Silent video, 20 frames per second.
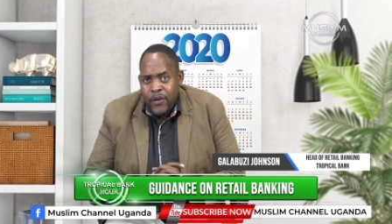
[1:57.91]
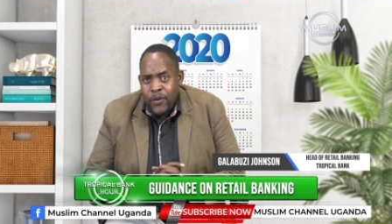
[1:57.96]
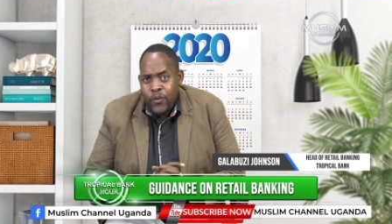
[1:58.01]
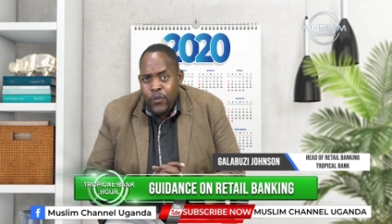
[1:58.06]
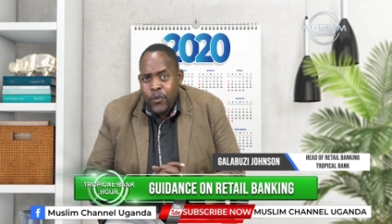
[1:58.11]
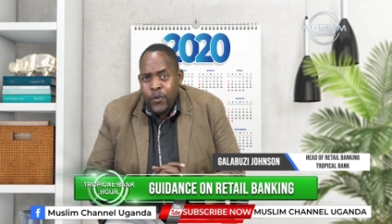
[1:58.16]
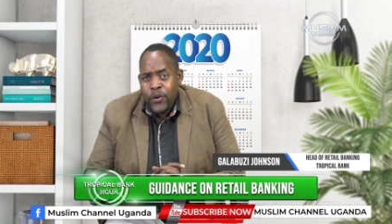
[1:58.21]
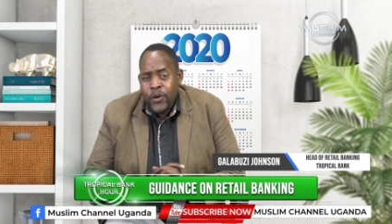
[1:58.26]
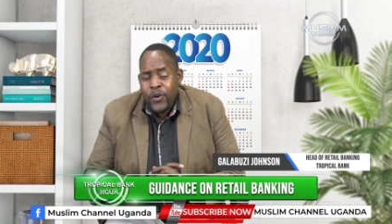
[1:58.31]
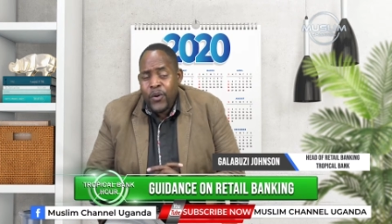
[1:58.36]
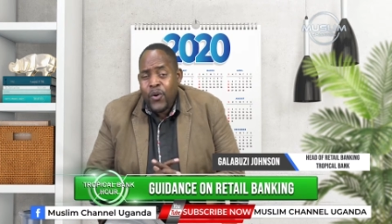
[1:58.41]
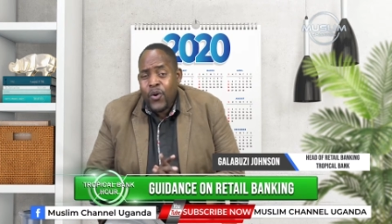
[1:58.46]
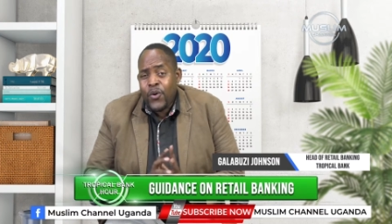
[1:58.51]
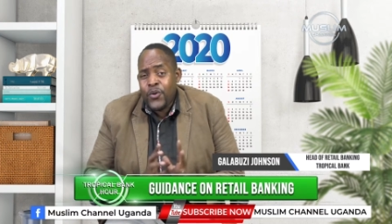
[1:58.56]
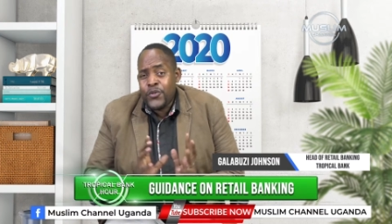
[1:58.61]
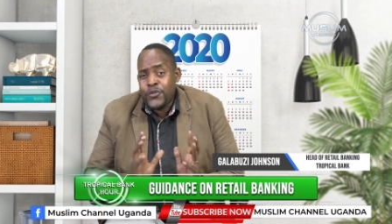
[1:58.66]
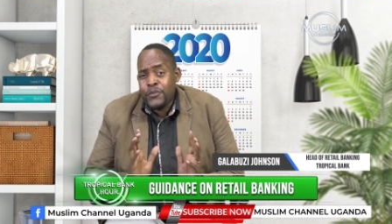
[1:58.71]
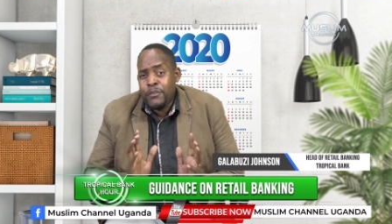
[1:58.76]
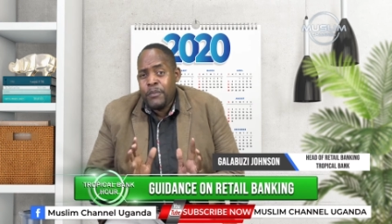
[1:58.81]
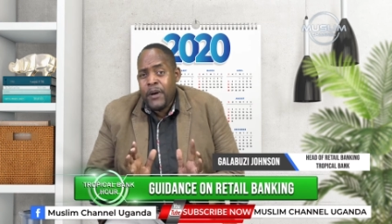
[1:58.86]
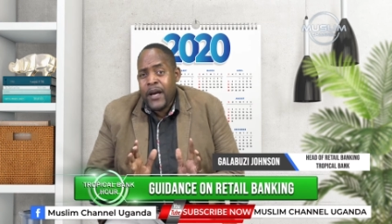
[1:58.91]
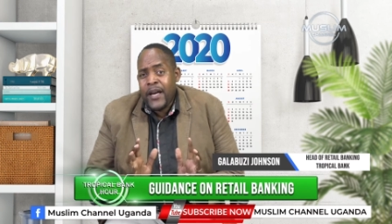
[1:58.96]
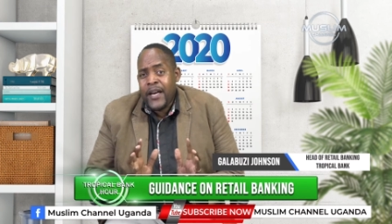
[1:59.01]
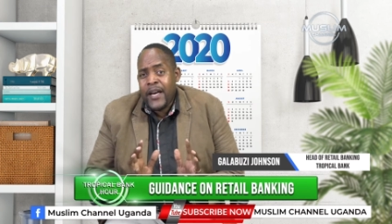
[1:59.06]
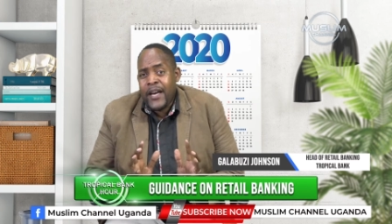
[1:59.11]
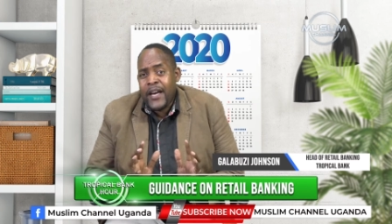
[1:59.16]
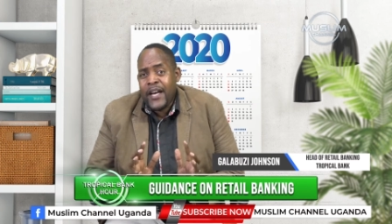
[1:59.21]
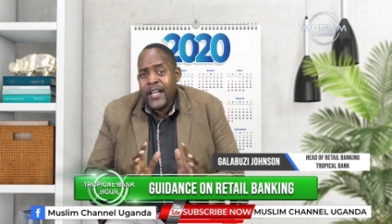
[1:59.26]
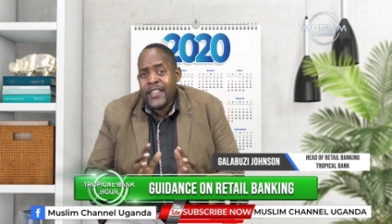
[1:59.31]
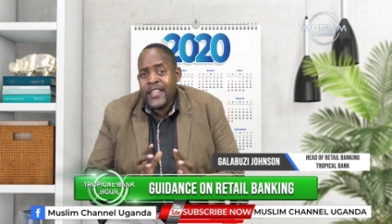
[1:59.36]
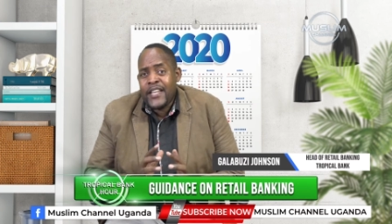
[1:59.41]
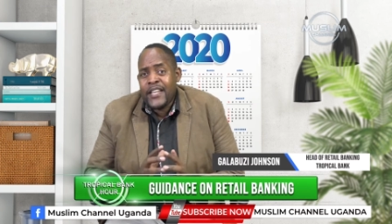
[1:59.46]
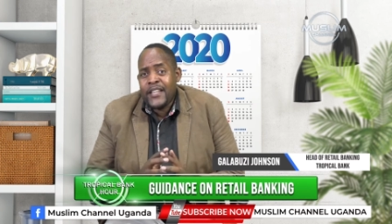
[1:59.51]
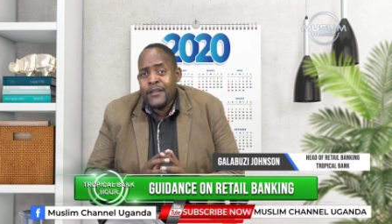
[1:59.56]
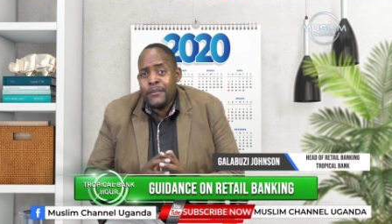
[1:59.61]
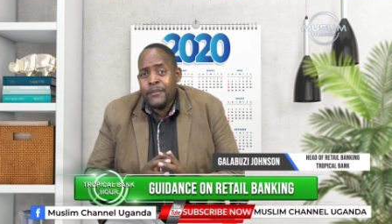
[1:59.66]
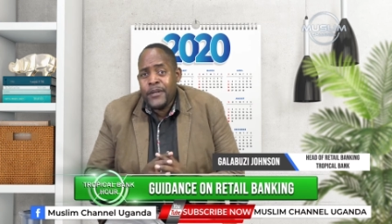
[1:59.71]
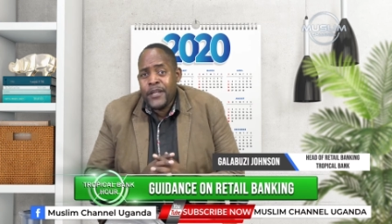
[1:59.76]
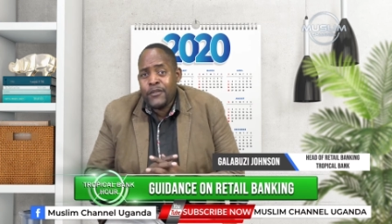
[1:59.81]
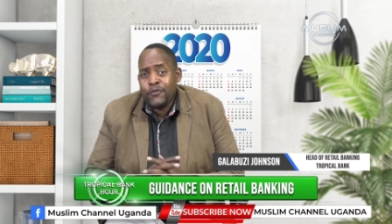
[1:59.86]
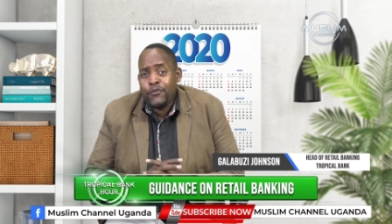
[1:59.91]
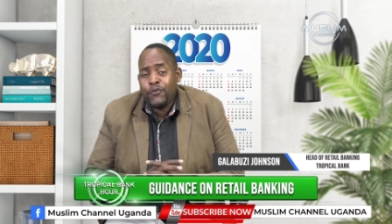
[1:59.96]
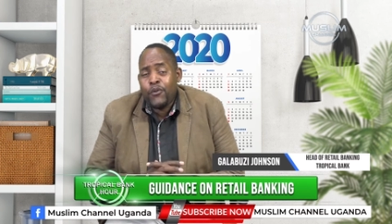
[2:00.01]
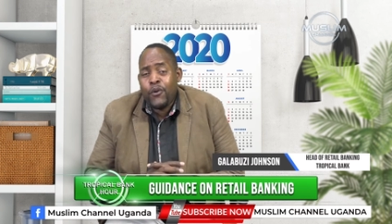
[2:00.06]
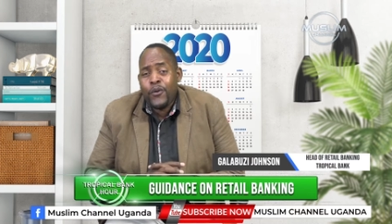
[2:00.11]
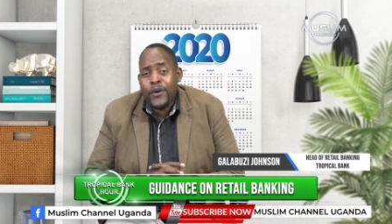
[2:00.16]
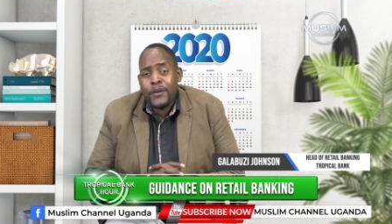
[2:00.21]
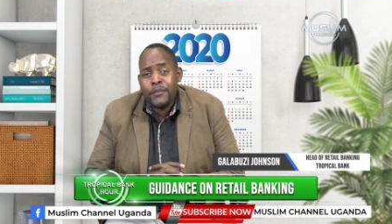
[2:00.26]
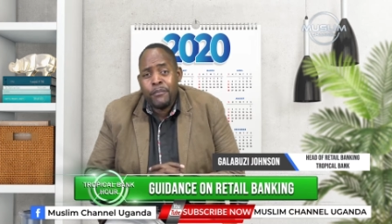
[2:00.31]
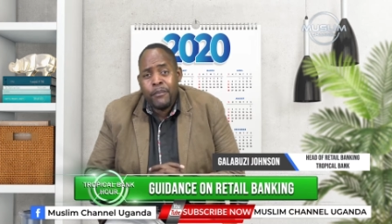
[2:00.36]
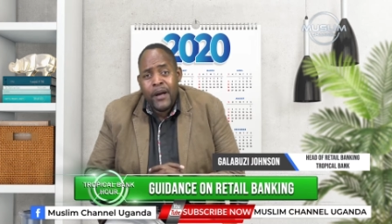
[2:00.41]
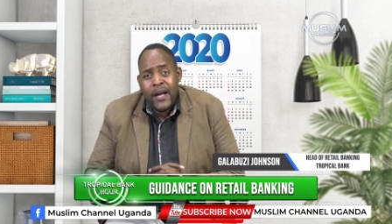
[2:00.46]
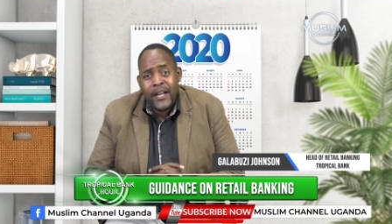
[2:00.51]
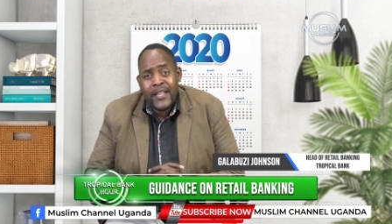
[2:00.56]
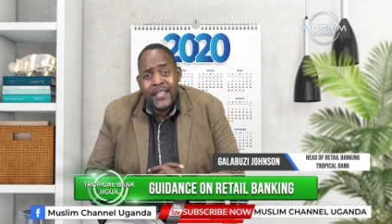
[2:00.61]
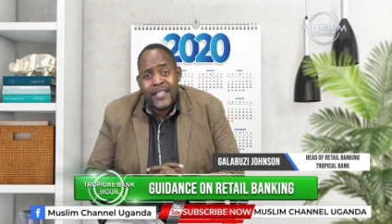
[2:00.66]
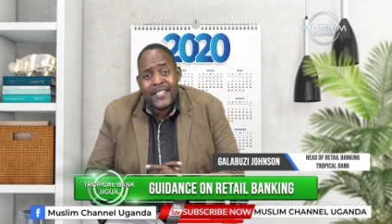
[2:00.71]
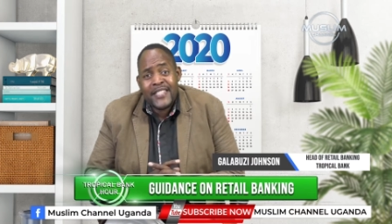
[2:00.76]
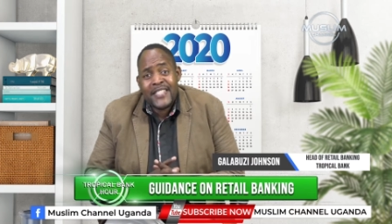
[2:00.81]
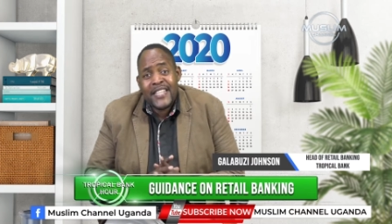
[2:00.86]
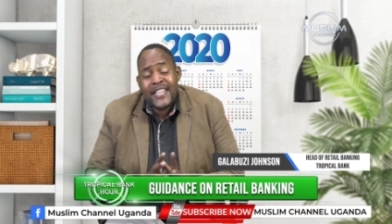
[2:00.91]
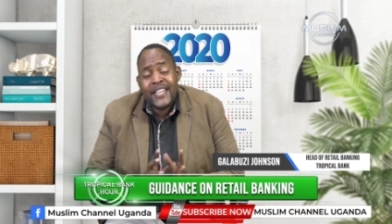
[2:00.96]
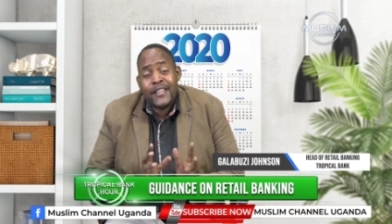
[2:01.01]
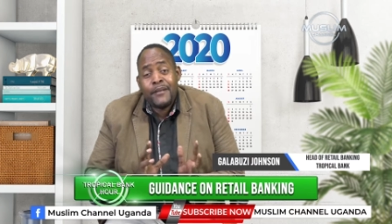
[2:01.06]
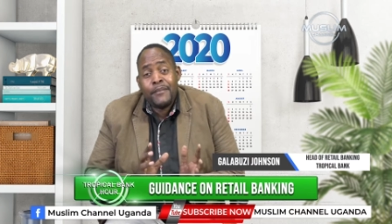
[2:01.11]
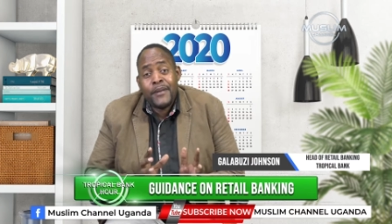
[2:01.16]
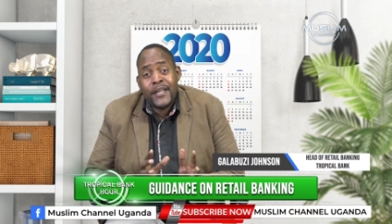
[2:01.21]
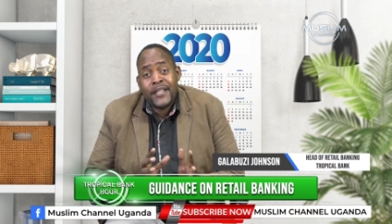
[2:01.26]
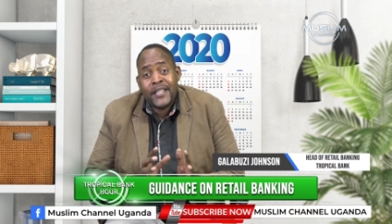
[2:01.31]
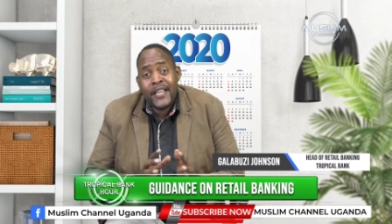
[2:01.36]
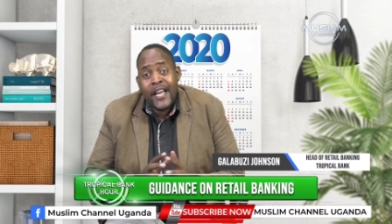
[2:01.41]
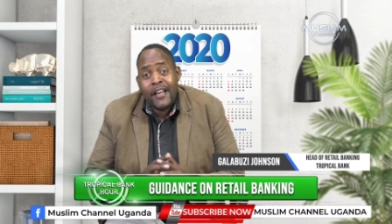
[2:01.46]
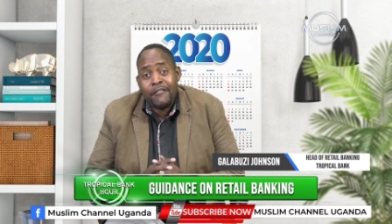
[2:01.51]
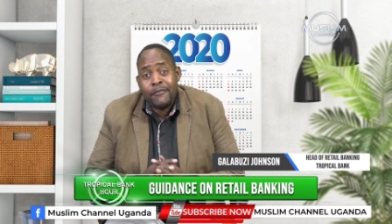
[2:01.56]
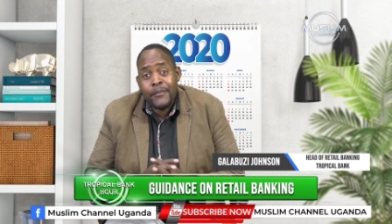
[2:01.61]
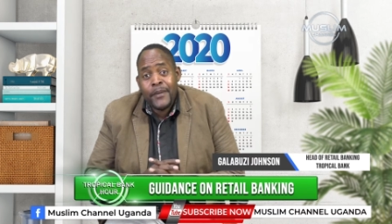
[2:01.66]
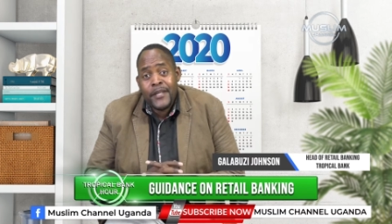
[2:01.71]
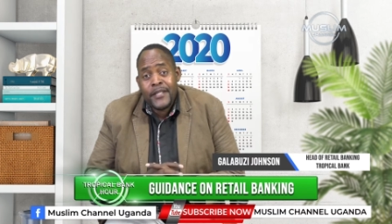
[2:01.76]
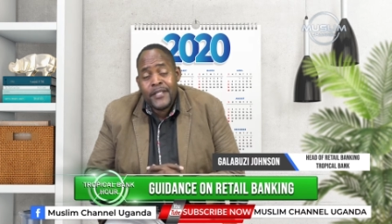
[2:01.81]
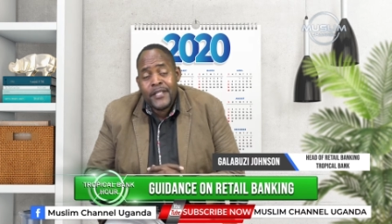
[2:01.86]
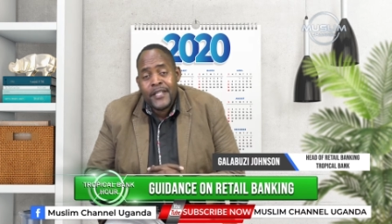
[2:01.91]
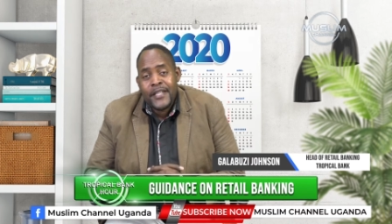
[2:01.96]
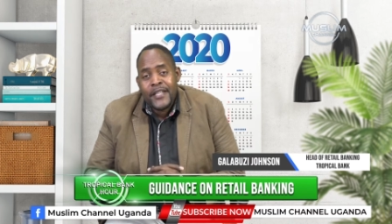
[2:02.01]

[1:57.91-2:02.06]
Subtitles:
We're owned by the Libyan Foreign Bank, that is the Libyan government,